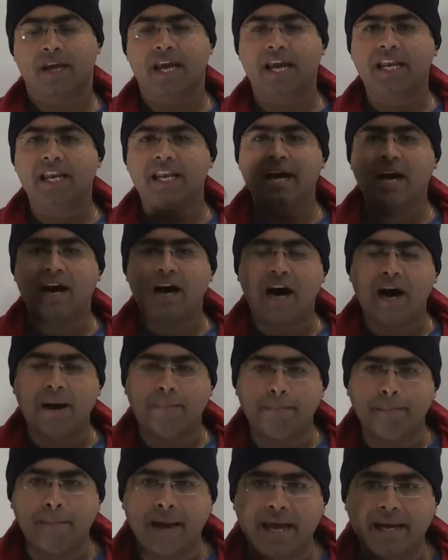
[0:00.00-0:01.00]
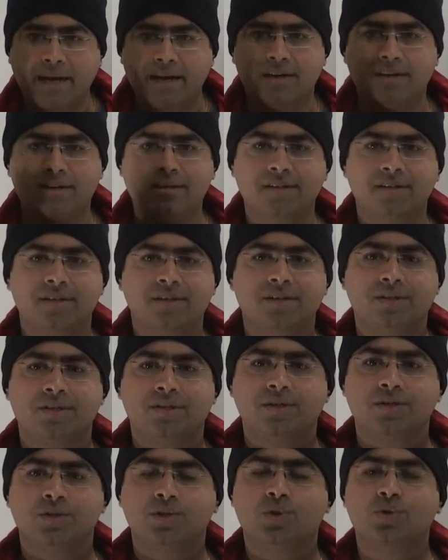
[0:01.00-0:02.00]
in a manner
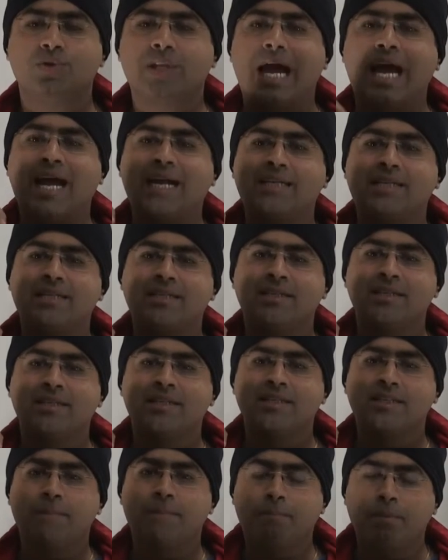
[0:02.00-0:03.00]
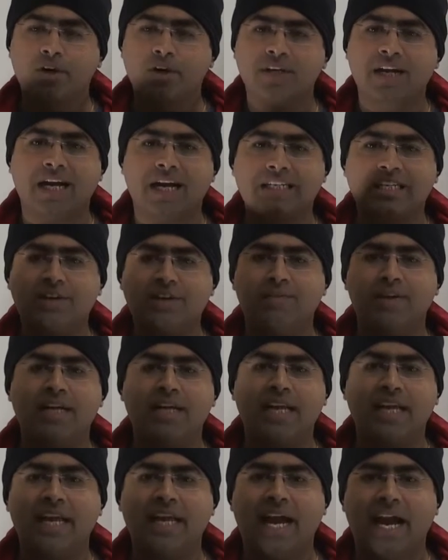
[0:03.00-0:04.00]
so that the
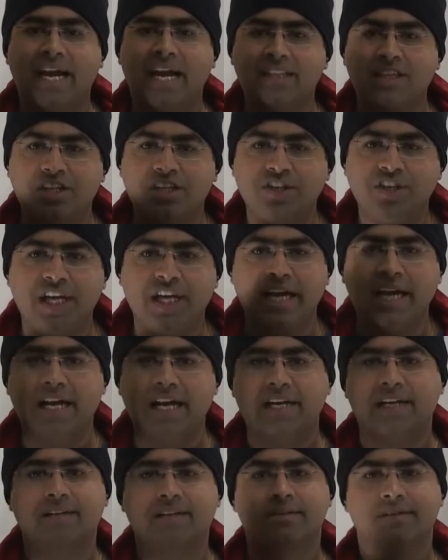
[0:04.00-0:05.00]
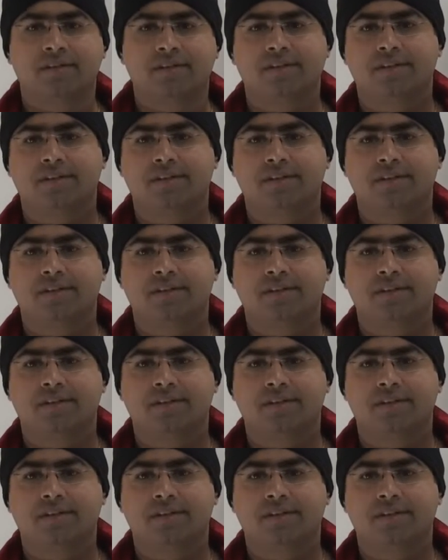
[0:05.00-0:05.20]
productivity and the yield